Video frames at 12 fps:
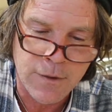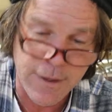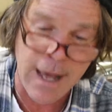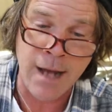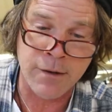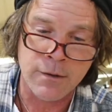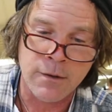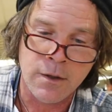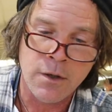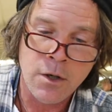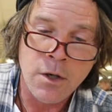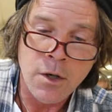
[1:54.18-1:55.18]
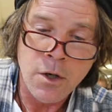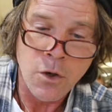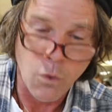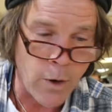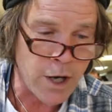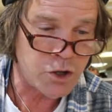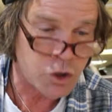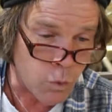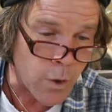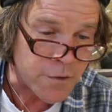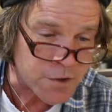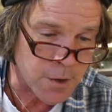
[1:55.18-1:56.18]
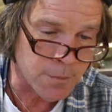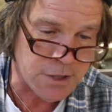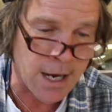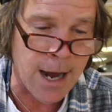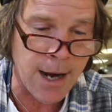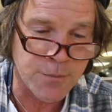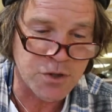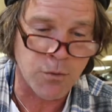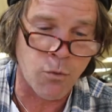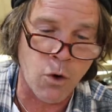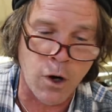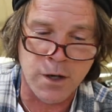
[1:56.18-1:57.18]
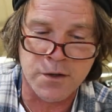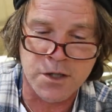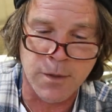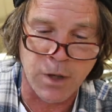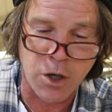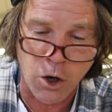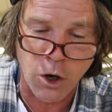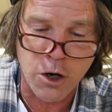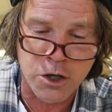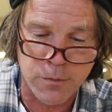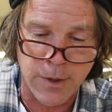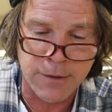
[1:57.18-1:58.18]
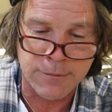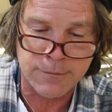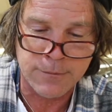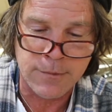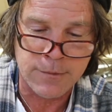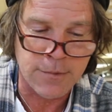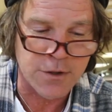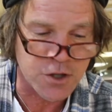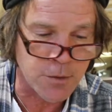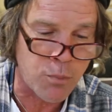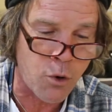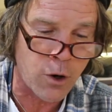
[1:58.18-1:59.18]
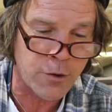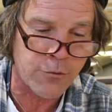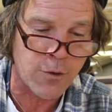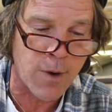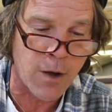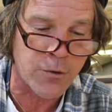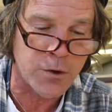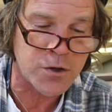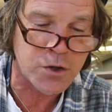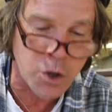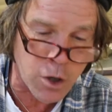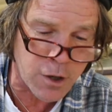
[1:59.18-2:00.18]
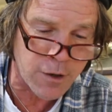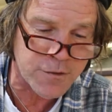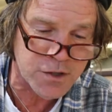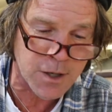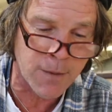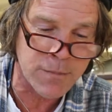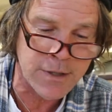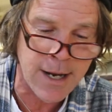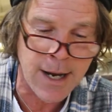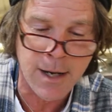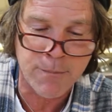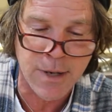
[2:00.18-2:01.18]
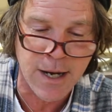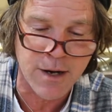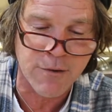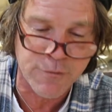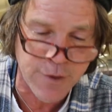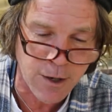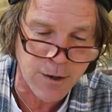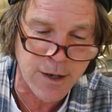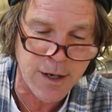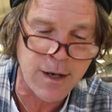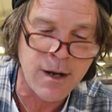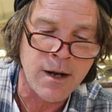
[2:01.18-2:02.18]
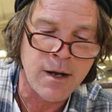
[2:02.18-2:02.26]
That which, with some time, some work, and some encouragement and support from others, could have someday been a very,